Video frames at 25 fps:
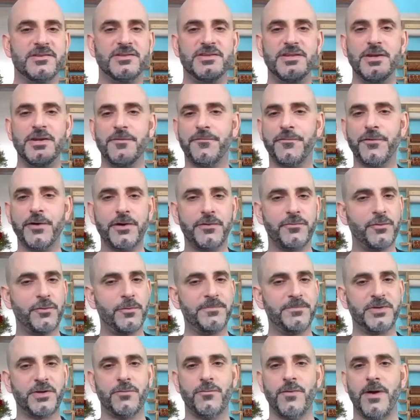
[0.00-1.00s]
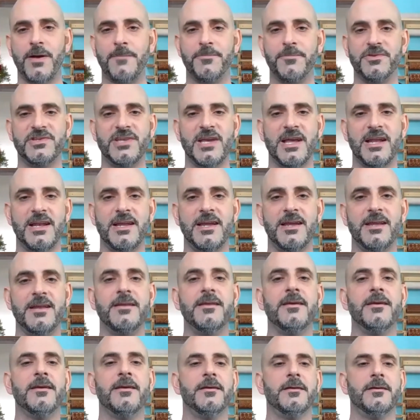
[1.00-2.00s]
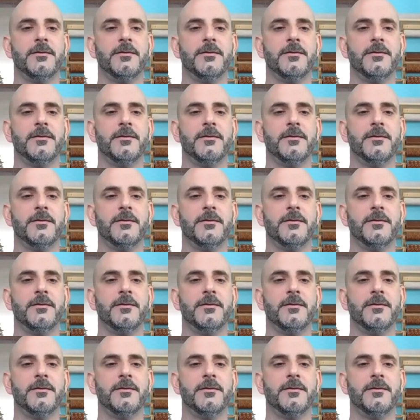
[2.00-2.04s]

different groups are represented